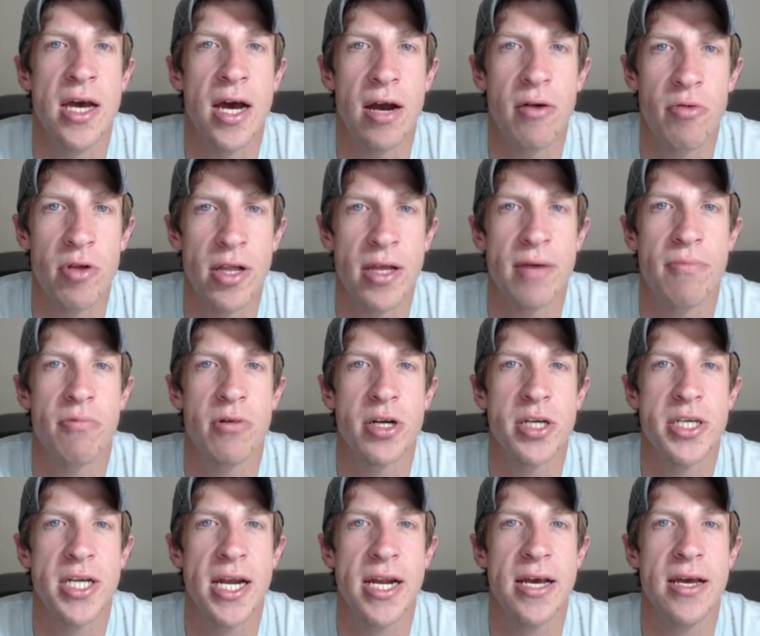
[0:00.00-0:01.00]
I really
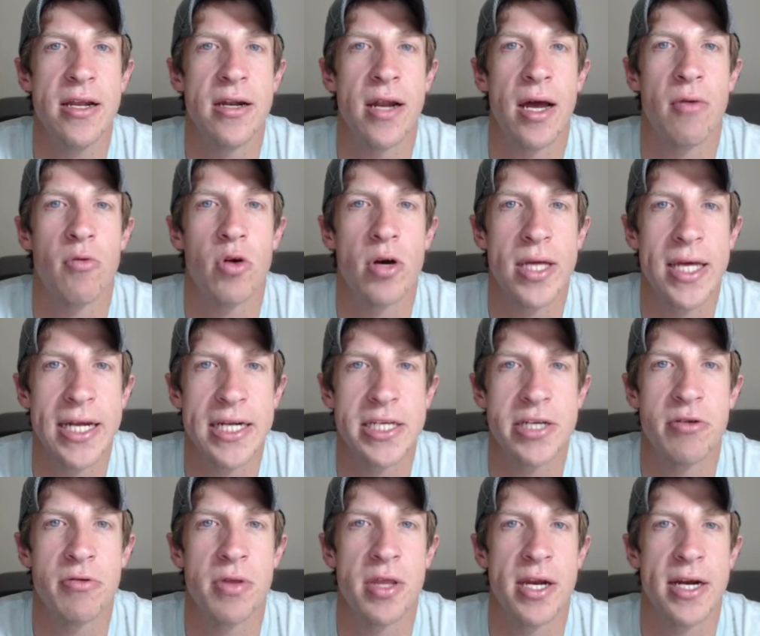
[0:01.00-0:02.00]
appreciate it, and I will
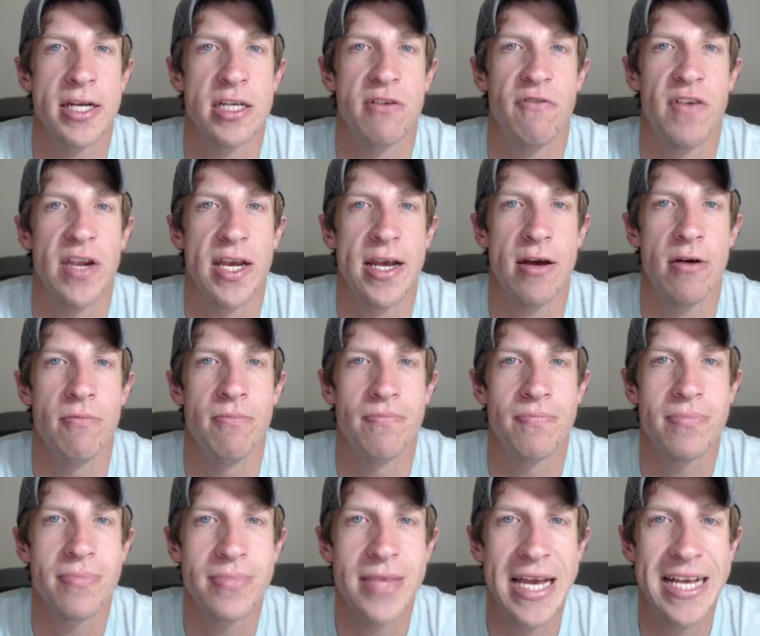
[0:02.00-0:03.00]
catch you in the next video.
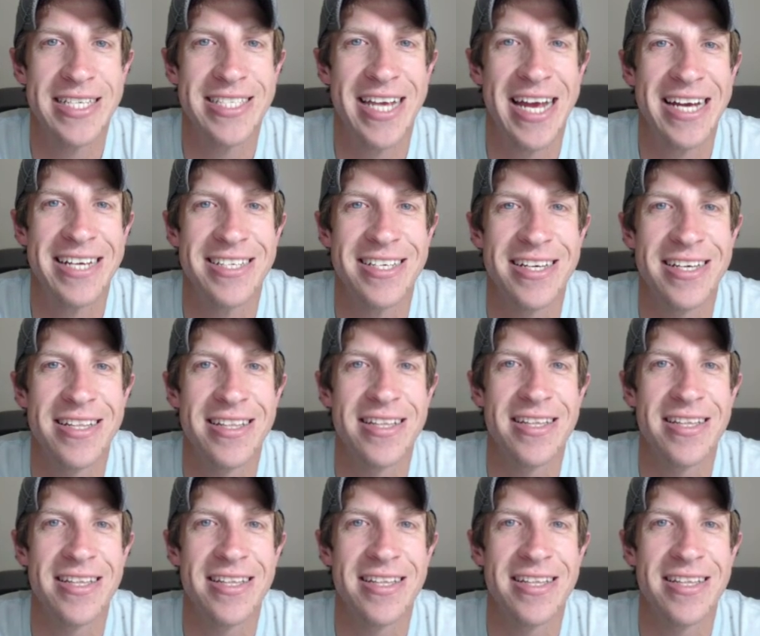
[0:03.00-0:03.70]
Thanks, guys.